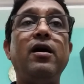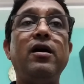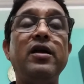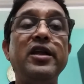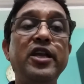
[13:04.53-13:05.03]

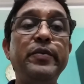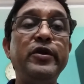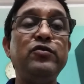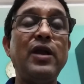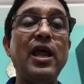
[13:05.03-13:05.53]

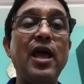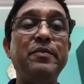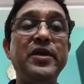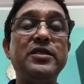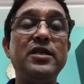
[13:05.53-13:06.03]
individual
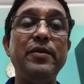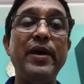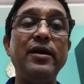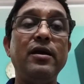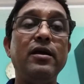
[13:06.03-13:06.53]
aim is
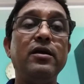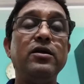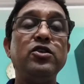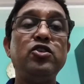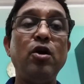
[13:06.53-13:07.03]
given
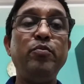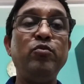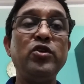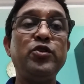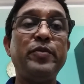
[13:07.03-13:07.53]

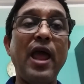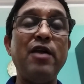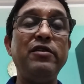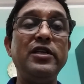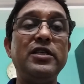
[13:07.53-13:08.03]
topmost
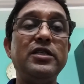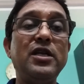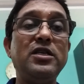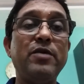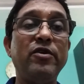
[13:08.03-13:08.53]
priority in
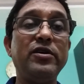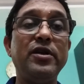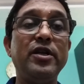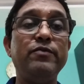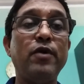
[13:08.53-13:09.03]
a
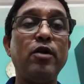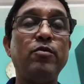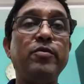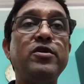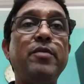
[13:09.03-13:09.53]
democratic
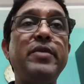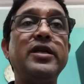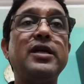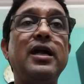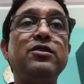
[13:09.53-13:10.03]
form of
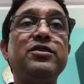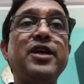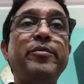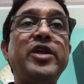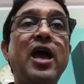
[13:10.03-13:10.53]
government. At the
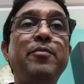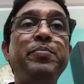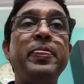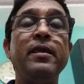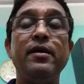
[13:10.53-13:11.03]
same
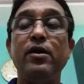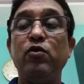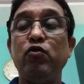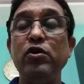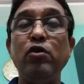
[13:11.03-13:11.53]
time,
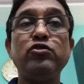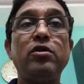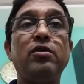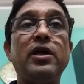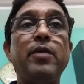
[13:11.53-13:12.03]
we
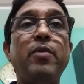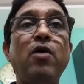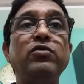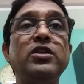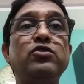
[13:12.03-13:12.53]
also talk
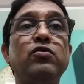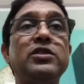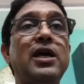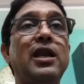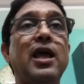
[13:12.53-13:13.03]
about the
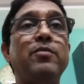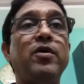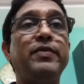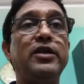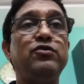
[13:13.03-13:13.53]
social aim
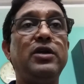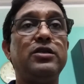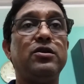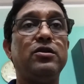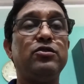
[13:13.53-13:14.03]
of
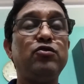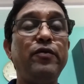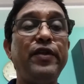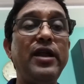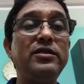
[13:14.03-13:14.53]
education. So
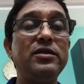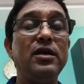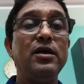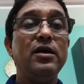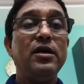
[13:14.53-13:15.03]
friends,
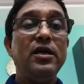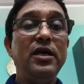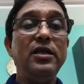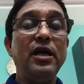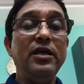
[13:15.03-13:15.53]

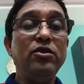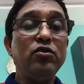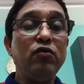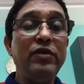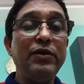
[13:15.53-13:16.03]

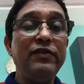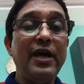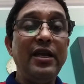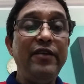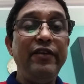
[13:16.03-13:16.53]
we
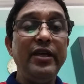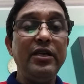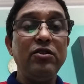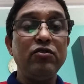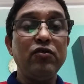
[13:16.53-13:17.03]
are living
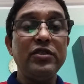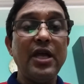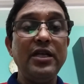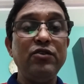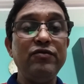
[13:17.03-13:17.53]
in the
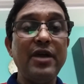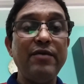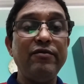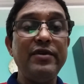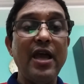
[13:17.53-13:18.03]
society,
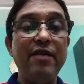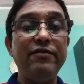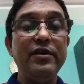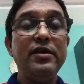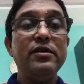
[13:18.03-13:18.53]
we
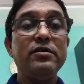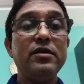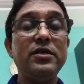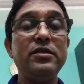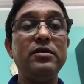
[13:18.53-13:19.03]
have
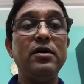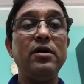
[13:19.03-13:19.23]
certain